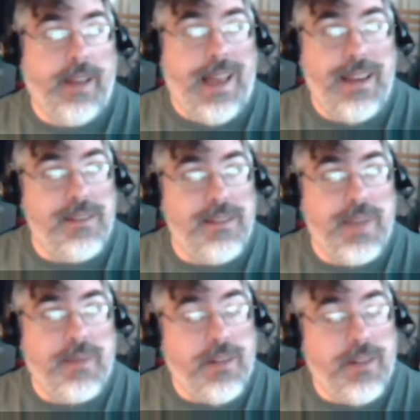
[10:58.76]
I had to
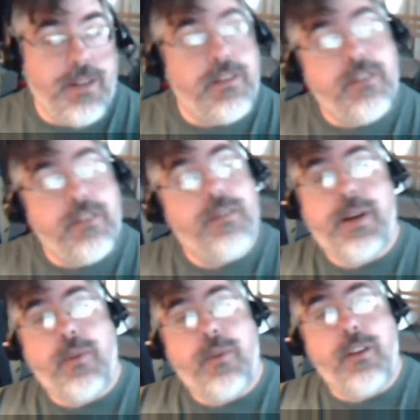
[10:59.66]
make my own decision
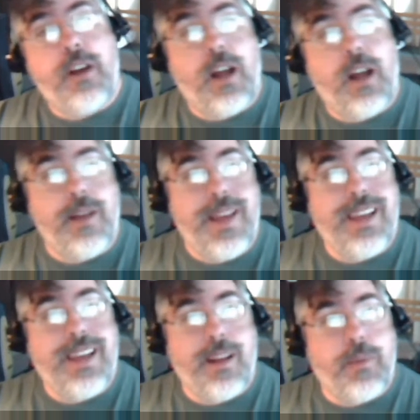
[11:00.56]
about whether or not I'm
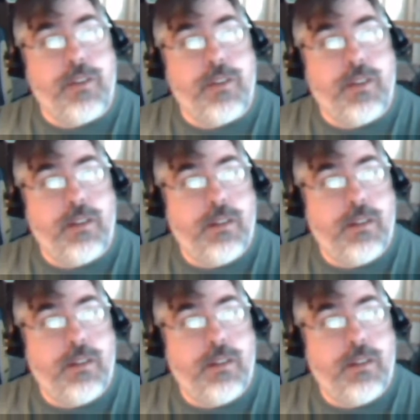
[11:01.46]
that kind of person.